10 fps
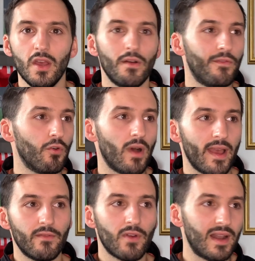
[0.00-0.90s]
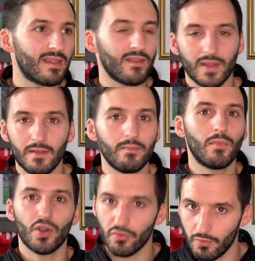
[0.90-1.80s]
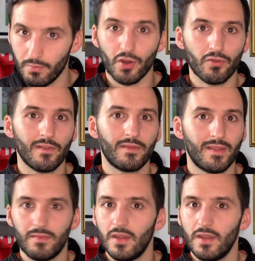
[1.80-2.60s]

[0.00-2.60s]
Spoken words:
for a relatively moderate